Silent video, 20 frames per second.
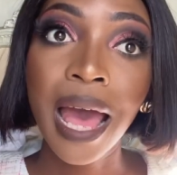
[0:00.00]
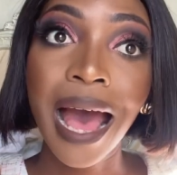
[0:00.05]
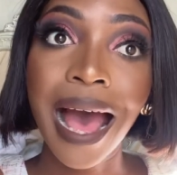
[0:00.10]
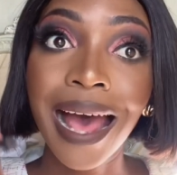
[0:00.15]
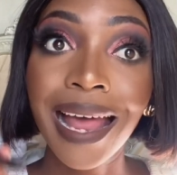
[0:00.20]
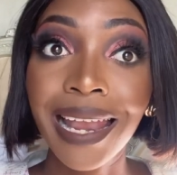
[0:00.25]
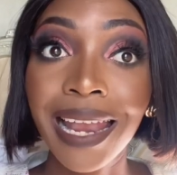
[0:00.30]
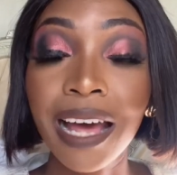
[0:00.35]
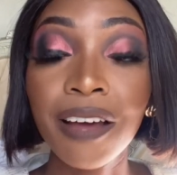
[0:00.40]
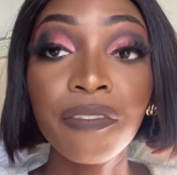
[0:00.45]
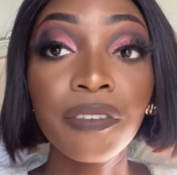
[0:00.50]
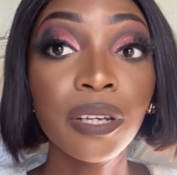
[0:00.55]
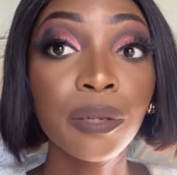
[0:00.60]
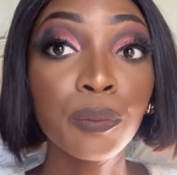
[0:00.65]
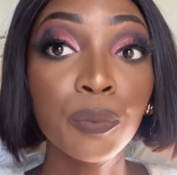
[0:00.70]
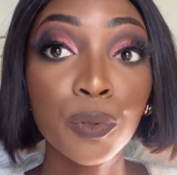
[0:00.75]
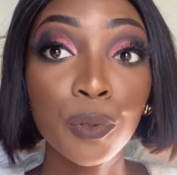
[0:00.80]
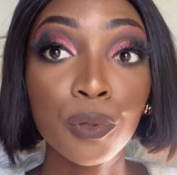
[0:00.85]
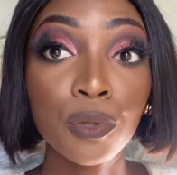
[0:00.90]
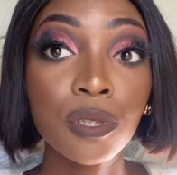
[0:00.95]
I love lip
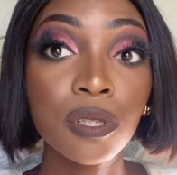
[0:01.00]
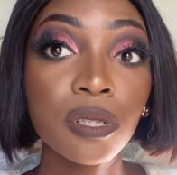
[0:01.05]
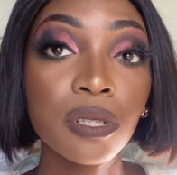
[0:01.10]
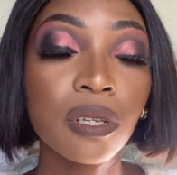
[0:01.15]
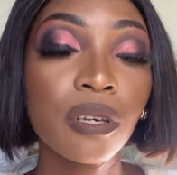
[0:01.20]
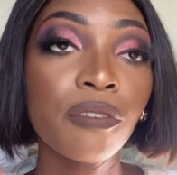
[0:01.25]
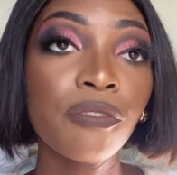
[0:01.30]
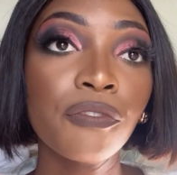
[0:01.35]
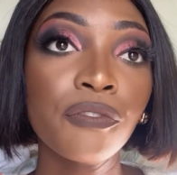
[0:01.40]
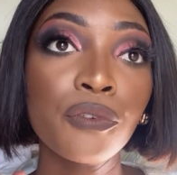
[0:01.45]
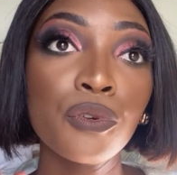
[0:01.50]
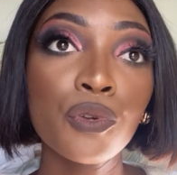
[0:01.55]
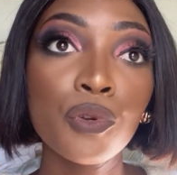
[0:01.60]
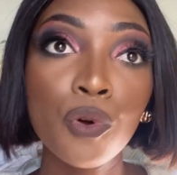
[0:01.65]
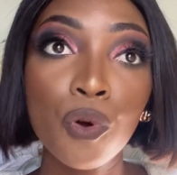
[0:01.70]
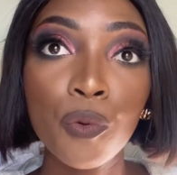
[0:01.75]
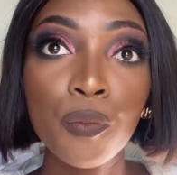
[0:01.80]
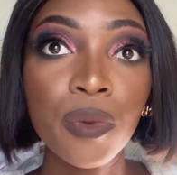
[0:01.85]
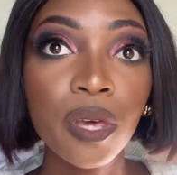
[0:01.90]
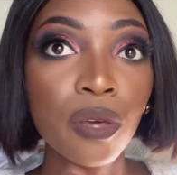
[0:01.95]
gloss. If you
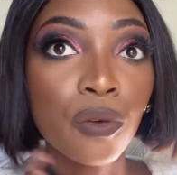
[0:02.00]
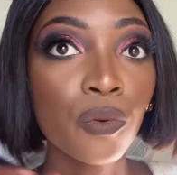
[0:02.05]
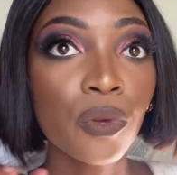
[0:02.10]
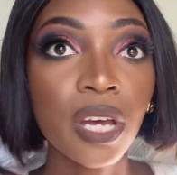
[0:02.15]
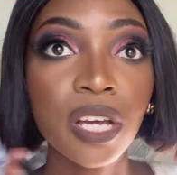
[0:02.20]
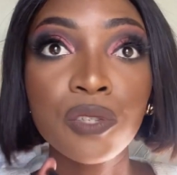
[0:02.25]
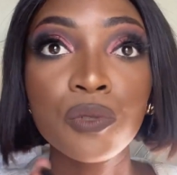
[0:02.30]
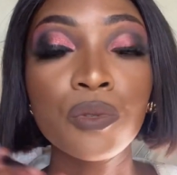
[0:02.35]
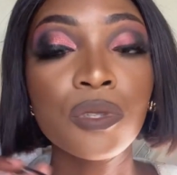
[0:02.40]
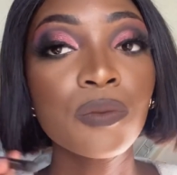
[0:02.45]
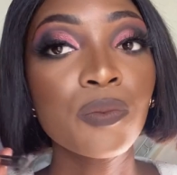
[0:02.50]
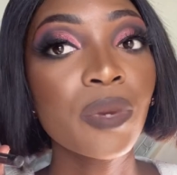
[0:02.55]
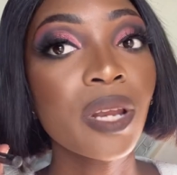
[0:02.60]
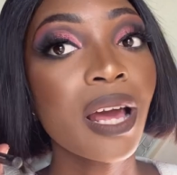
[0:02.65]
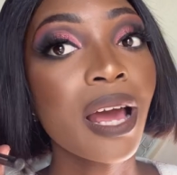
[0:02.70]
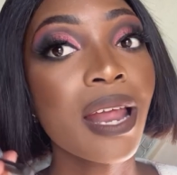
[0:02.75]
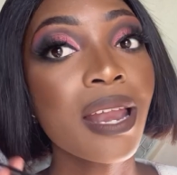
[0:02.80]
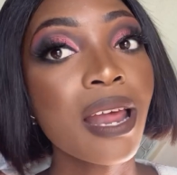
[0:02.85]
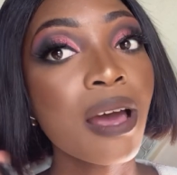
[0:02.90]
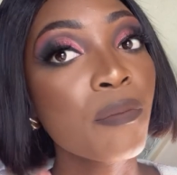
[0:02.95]
know me, you guys with me,
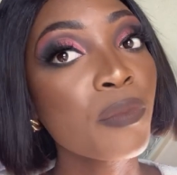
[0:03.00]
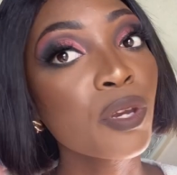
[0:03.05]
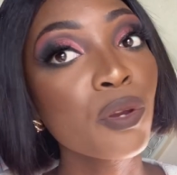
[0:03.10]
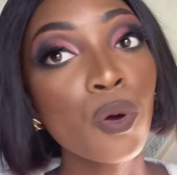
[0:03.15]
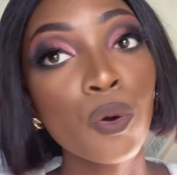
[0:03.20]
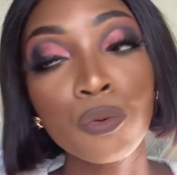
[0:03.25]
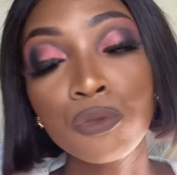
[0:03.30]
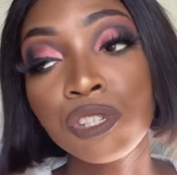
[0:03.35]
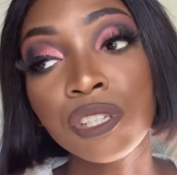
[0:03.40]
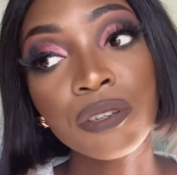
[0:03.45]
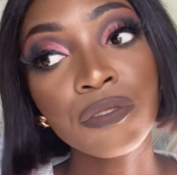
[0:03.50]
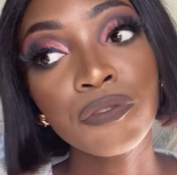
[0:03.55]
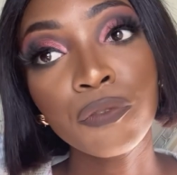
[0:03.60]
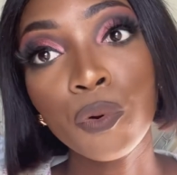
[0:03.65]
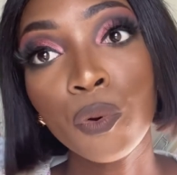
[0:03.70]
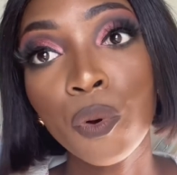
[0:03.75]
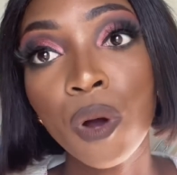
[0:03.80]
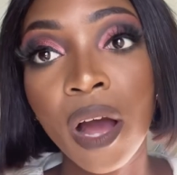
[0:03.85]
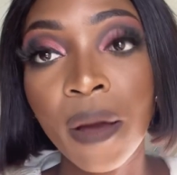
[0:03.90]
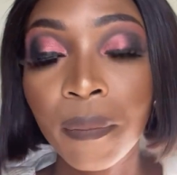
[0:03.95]
I'm an OG
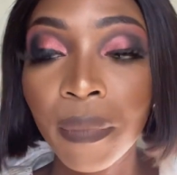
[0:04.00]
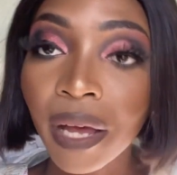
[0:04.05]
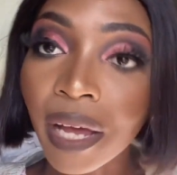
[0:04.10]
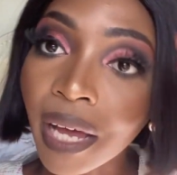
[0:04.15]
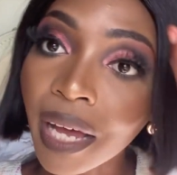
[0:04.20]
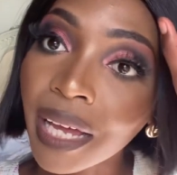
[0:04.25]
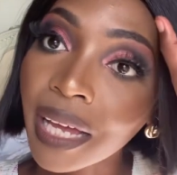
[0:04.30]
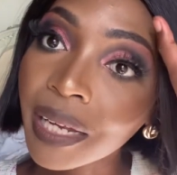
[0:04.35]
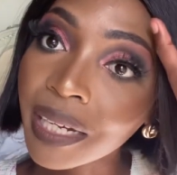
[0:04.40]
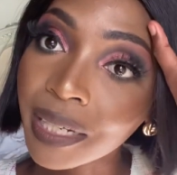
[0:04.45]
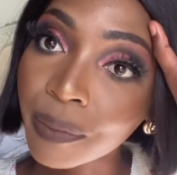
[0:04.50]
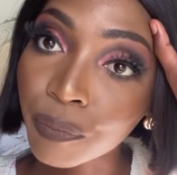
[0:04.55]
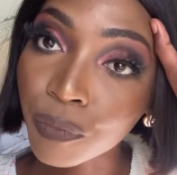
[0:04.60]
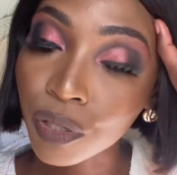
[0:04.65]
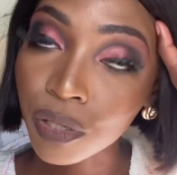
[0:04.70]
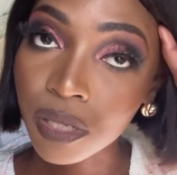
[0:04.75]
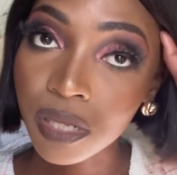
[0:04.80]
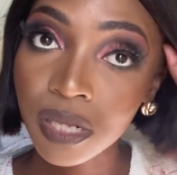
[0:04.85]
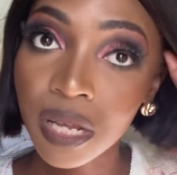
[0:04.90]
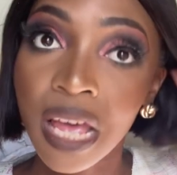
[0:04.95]
for I'm a lip
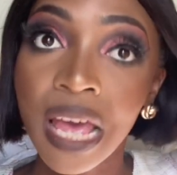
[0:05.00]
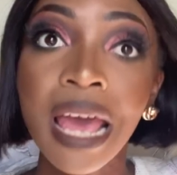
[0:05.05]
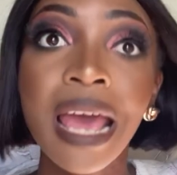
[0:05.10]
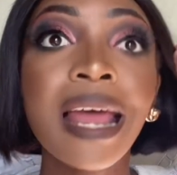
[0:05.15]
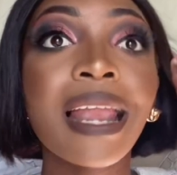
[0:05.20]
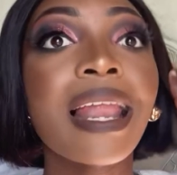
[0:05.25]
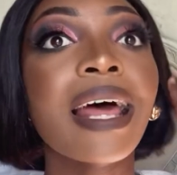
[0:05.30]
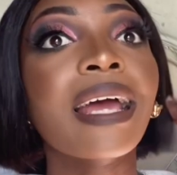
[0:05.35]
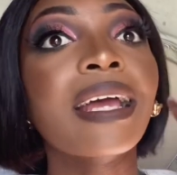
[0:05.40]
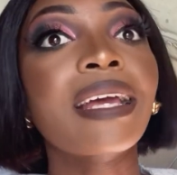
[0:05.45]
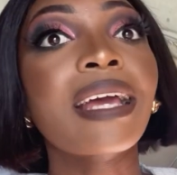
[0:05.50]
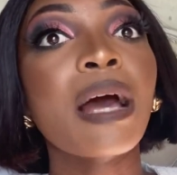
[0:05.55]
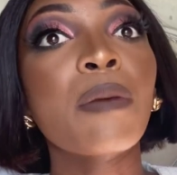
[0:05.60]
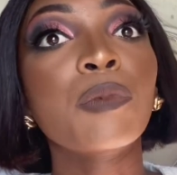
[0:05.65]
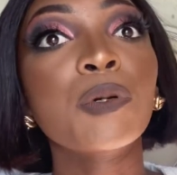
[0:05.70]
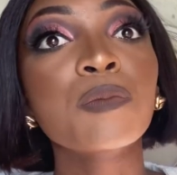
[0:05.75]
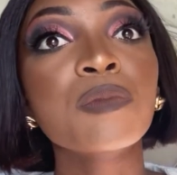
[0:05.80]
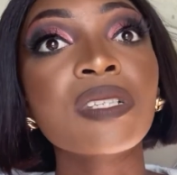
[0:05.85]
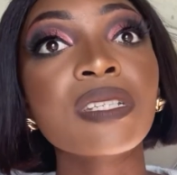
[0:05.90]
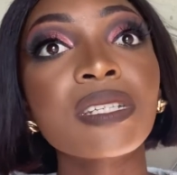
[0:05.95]
gloss. Like, I'm
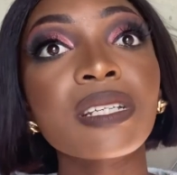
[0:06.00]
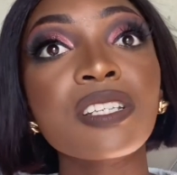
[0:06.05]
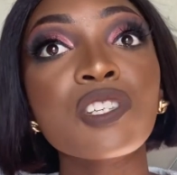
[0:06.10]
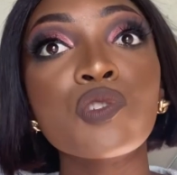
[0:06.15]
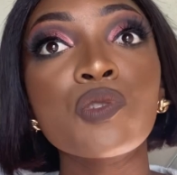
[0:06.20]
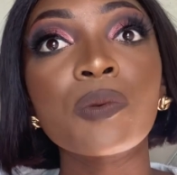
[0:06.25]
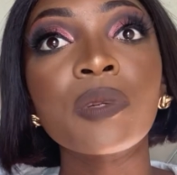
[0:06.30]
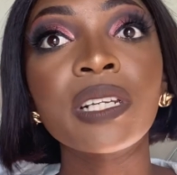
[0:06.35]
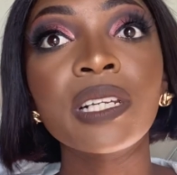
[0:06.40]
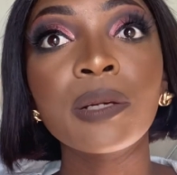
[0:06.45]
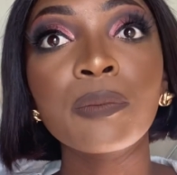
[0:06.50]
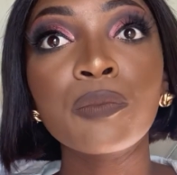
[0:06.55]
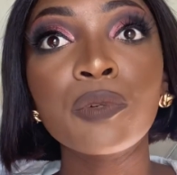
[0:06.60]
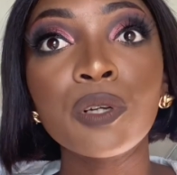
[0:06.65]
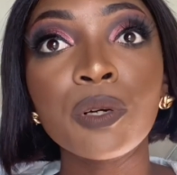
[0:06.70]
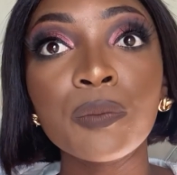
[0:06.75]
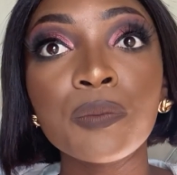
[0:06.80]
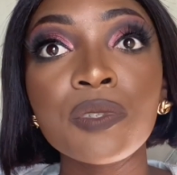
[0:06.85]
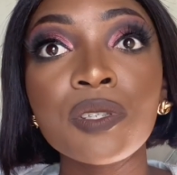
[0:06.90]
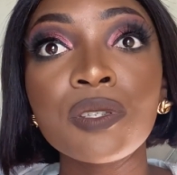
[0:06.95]
obsessed with lip
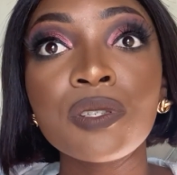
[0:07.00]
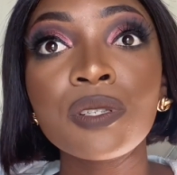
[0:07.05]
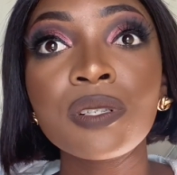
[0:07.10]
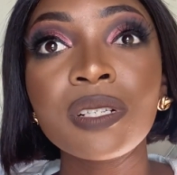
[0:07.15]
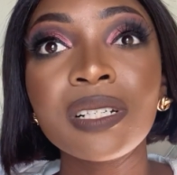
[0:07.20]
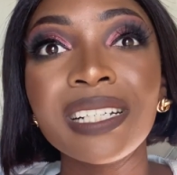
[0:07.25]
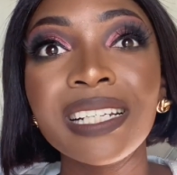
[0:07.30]
gloss.